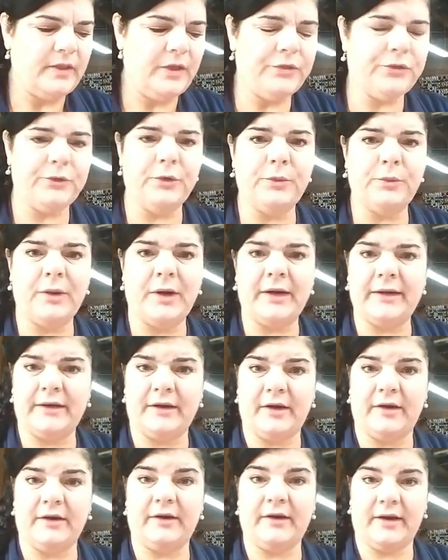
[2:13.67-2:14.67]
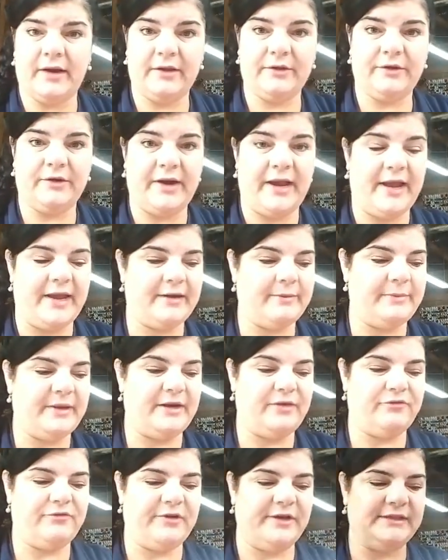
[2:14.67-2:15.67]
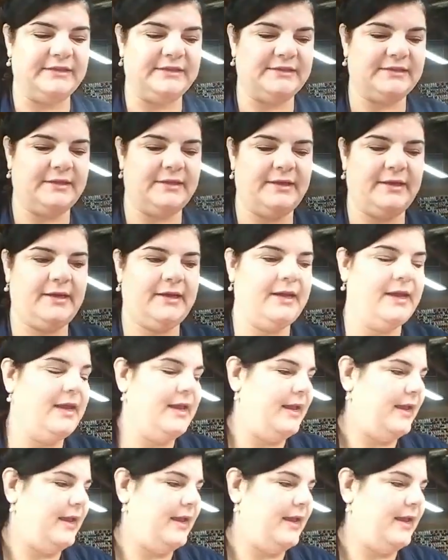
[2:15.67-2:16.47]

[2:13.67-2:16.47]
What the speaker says: Threw one at our other admin and friend Cindy,